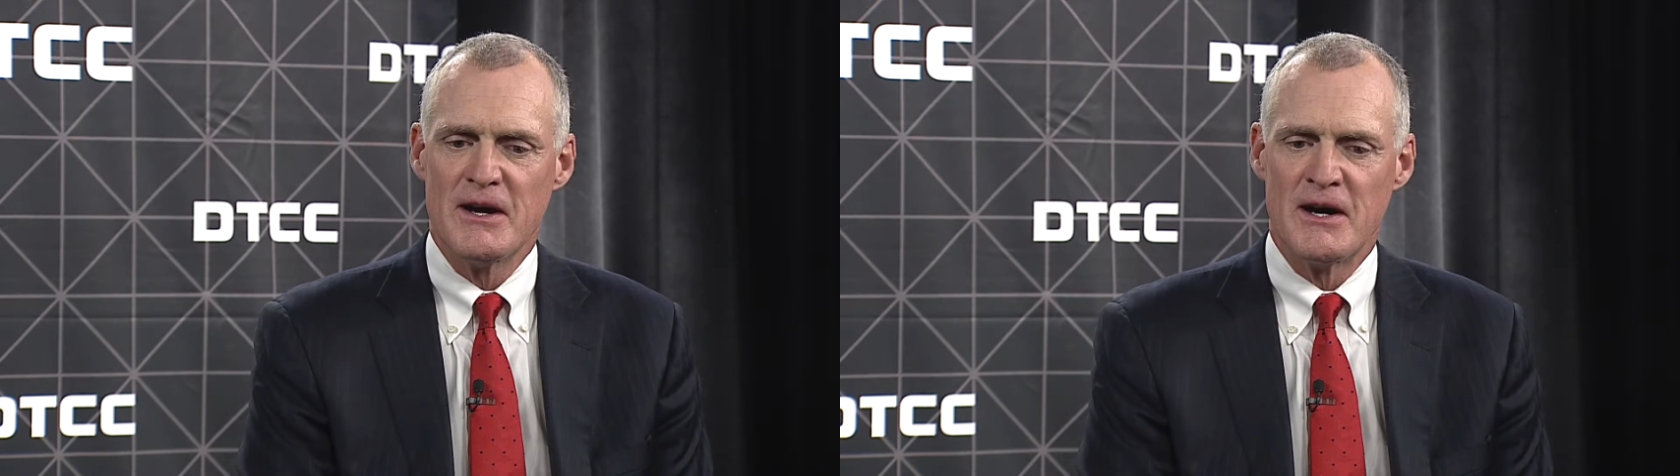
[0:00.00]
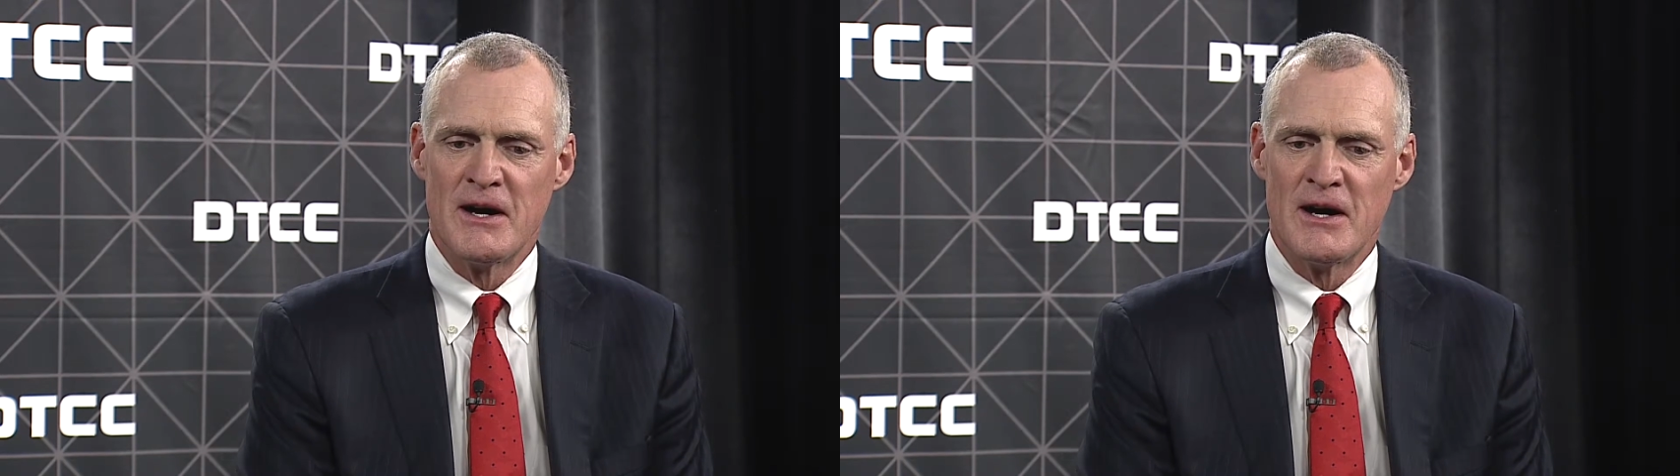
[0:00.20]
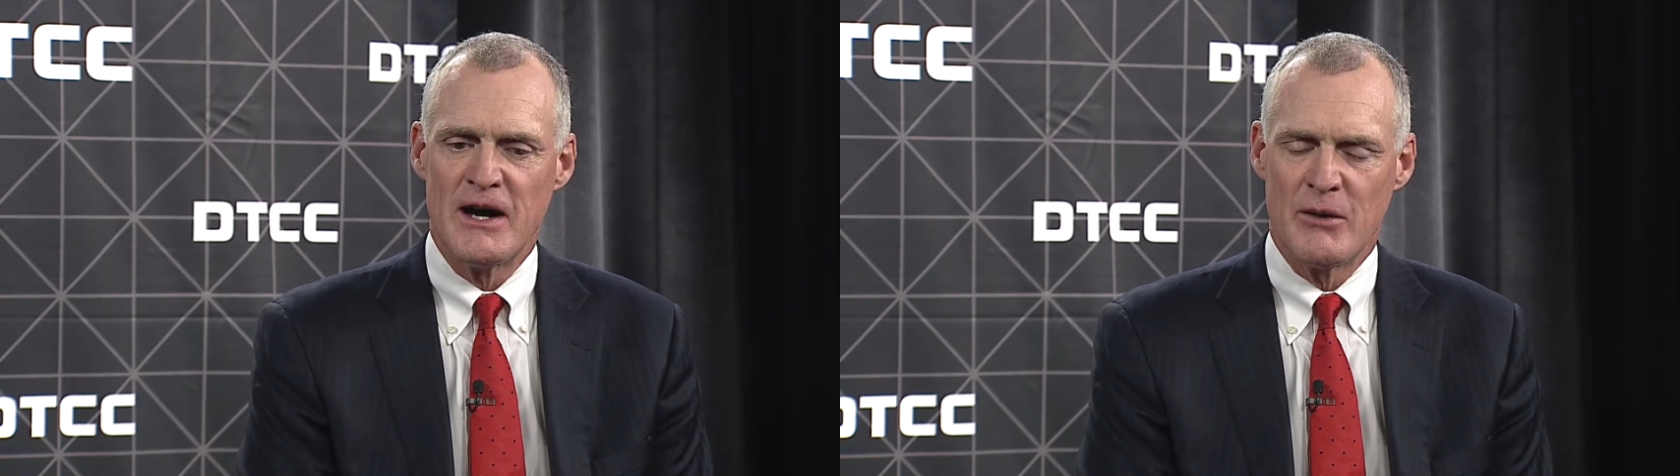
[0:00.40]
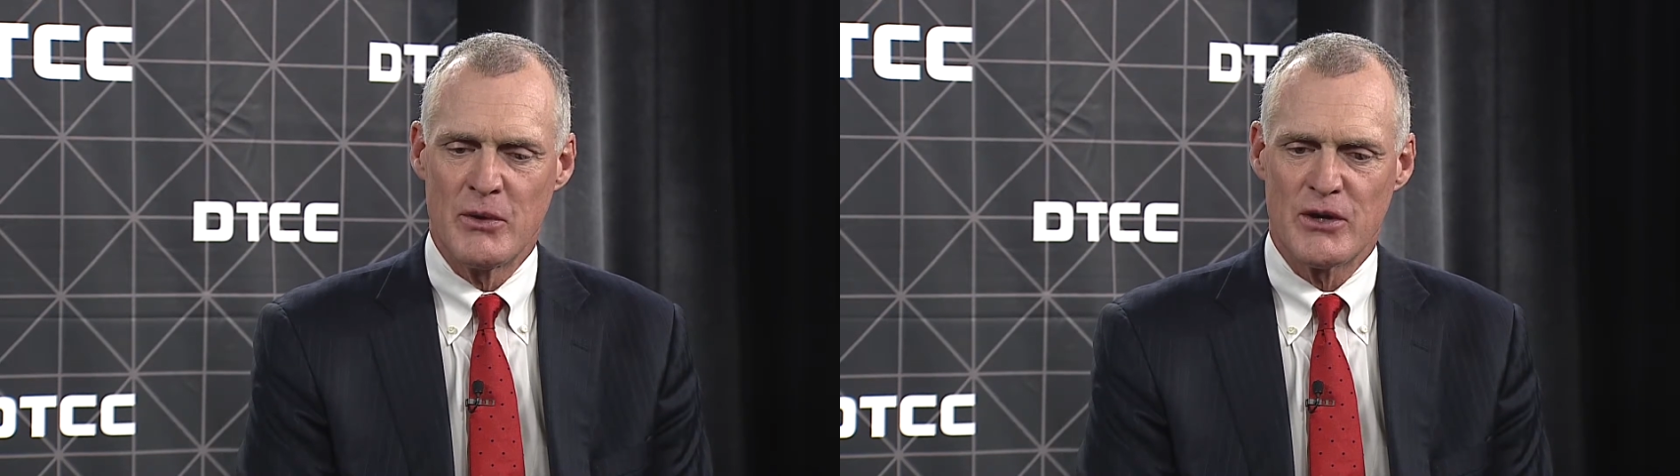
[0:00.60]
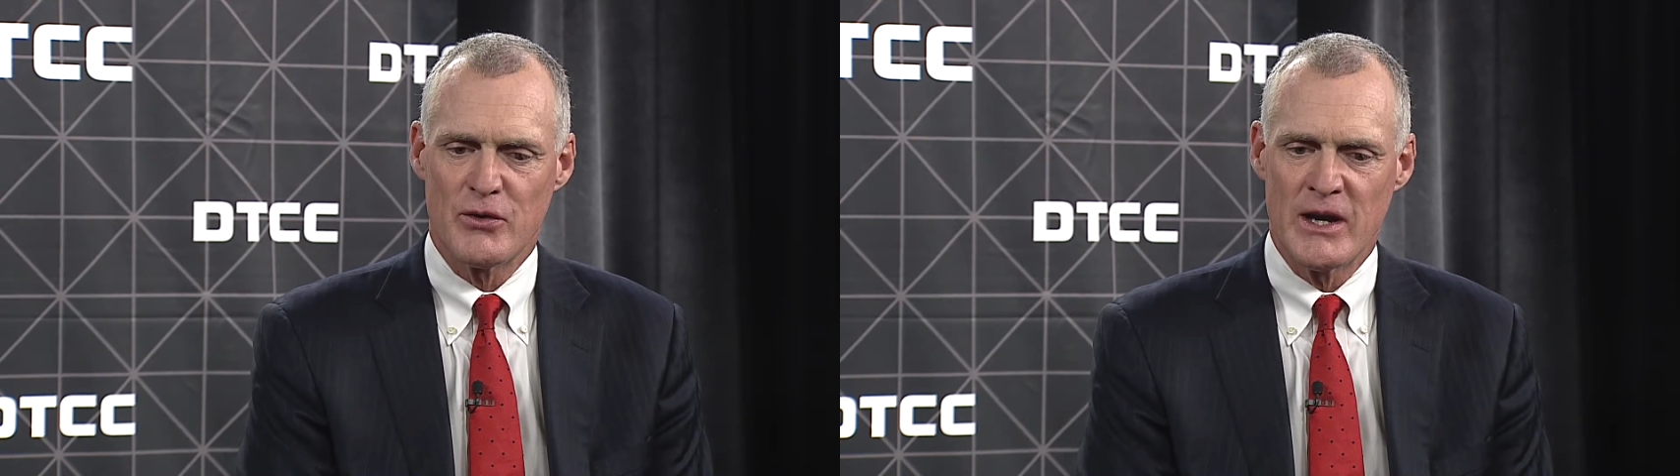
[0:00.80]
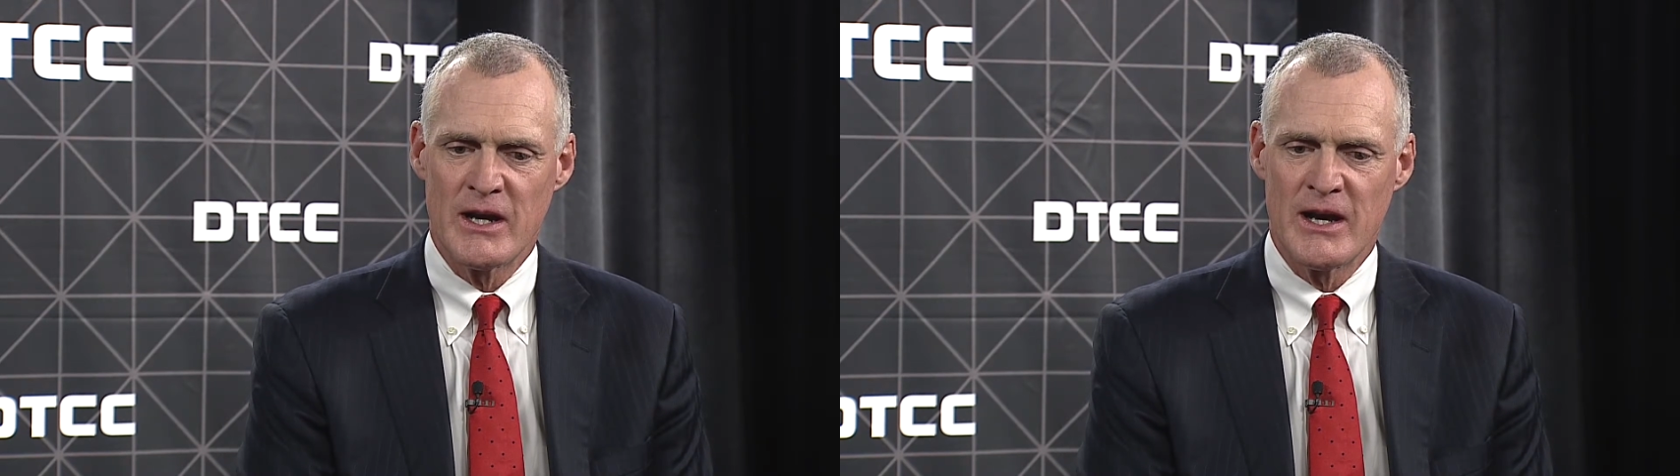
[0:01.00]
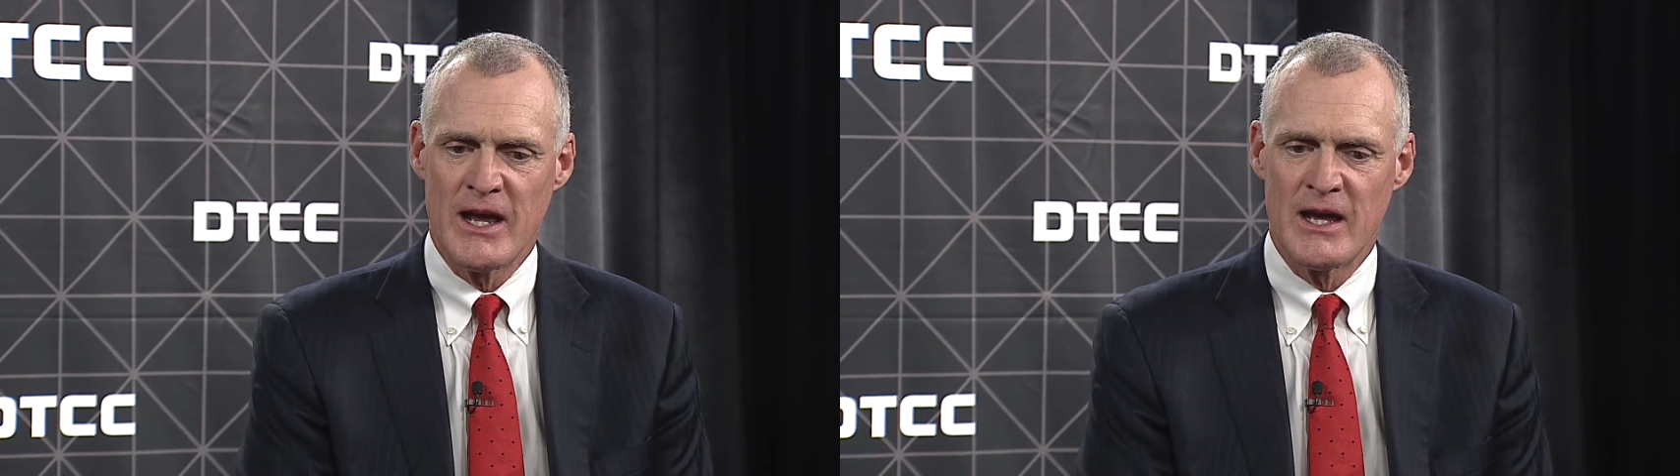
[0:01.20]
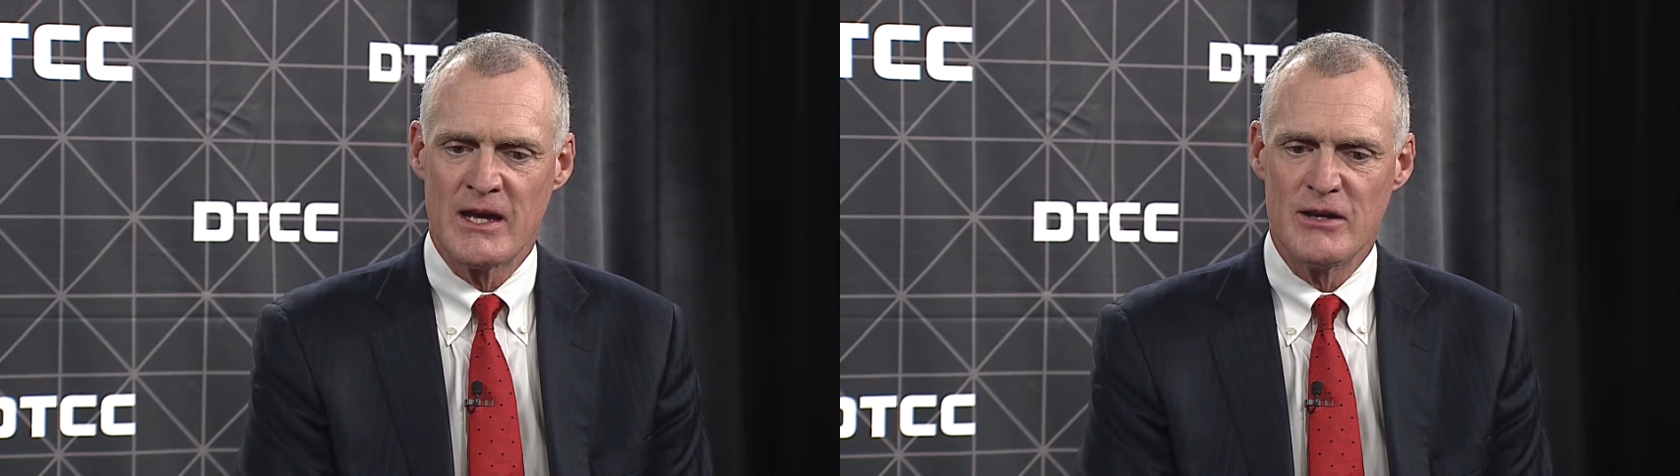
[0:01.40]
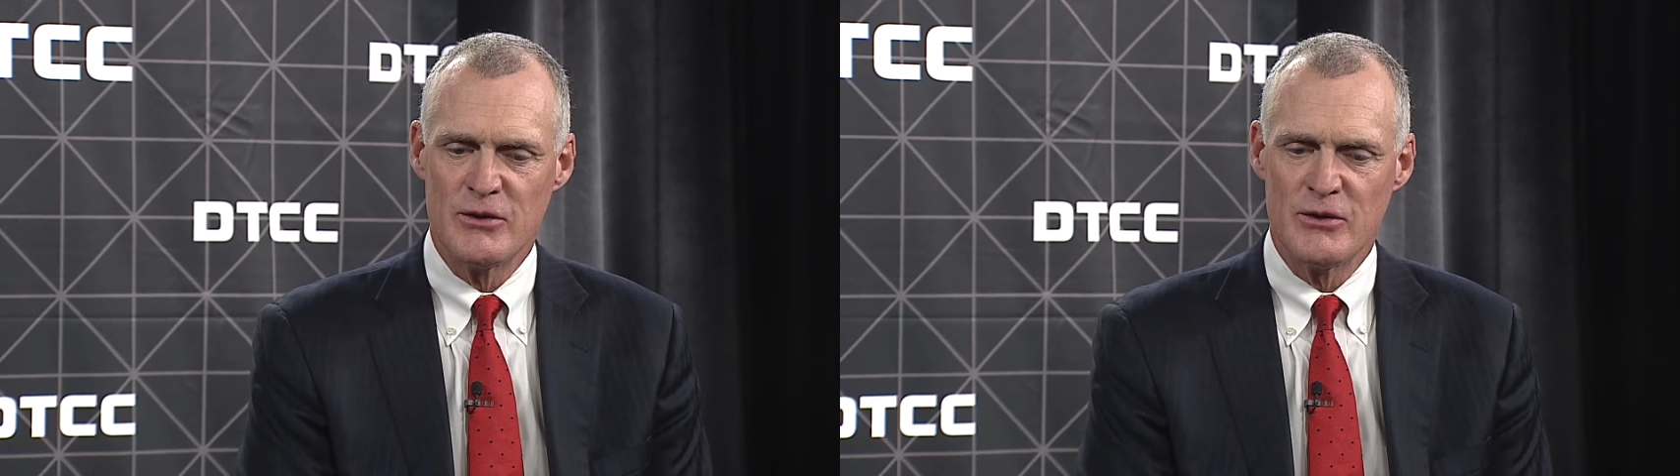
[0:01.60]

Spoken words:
and we created a